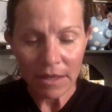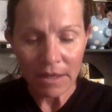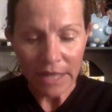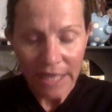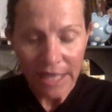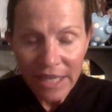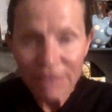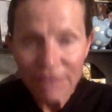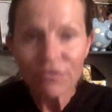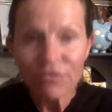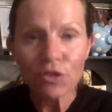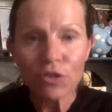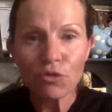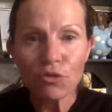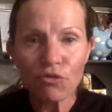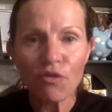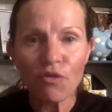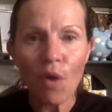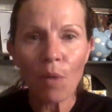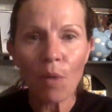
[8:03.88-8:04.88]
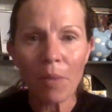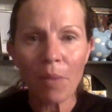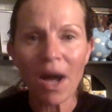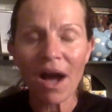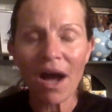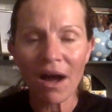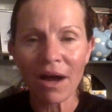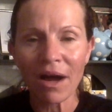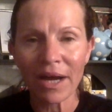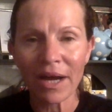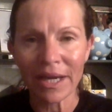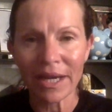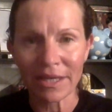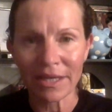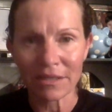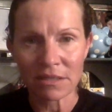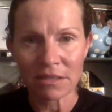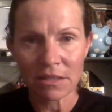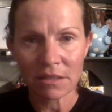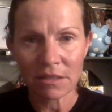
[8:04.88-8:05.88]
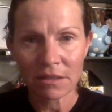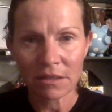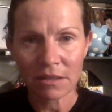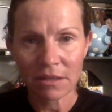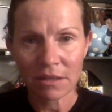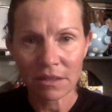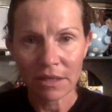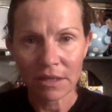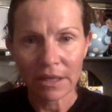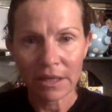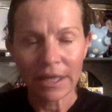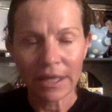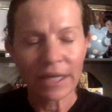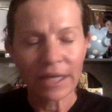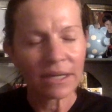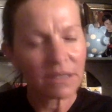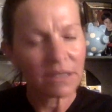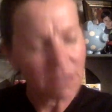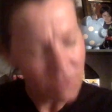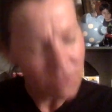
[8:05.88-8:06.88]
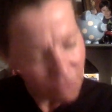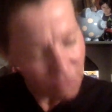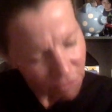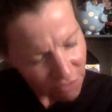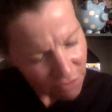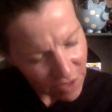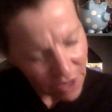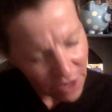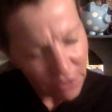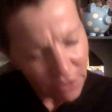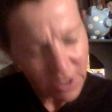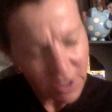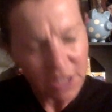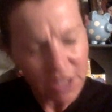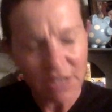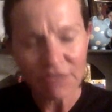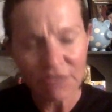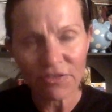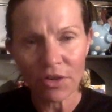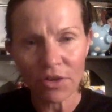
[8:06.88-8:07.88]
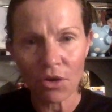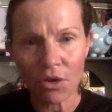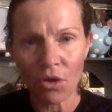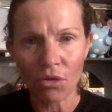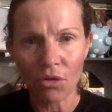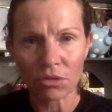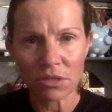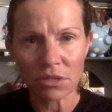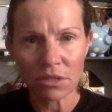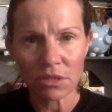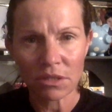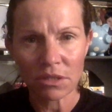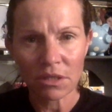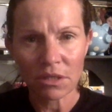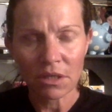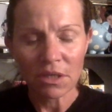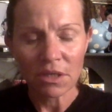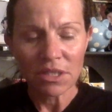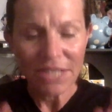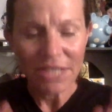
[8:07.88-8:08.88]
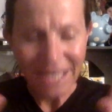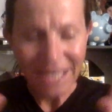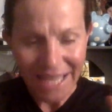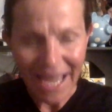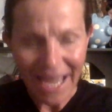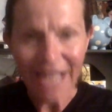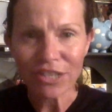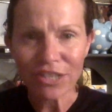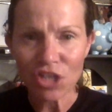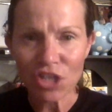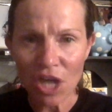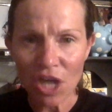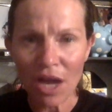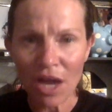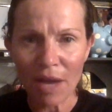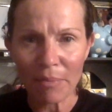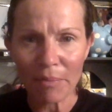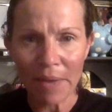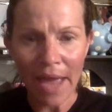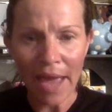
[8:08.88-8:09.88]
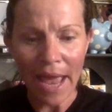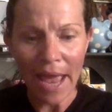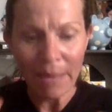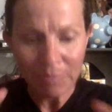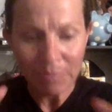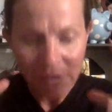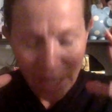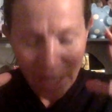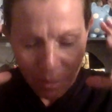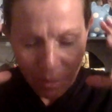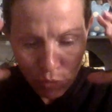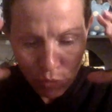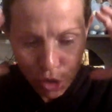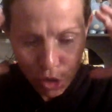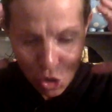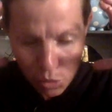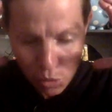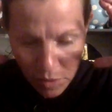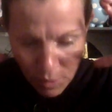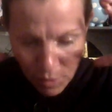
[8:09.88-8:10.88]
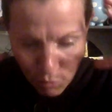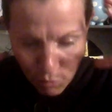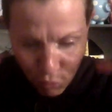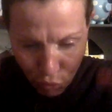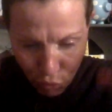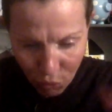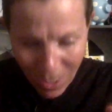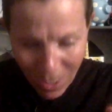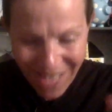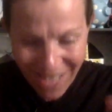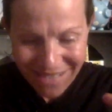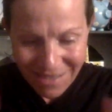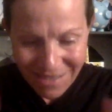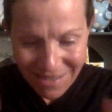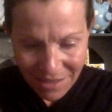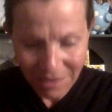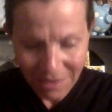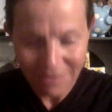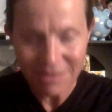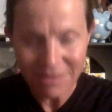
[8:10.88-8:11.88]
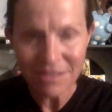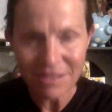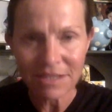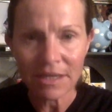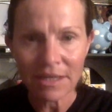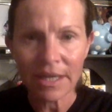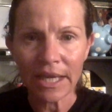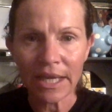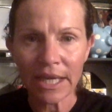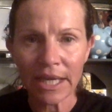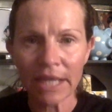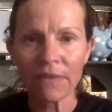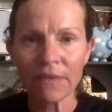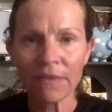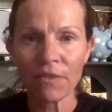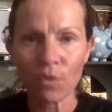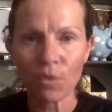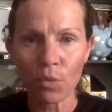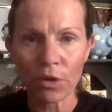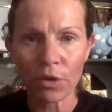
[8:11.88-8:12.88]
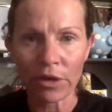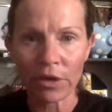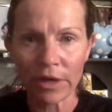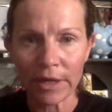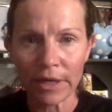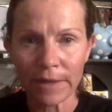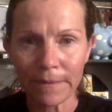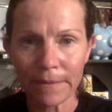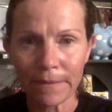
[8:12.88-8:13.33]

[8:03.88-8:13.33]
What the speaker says: If you fall behind, it is very difficult to catch up and be able to be present in the work.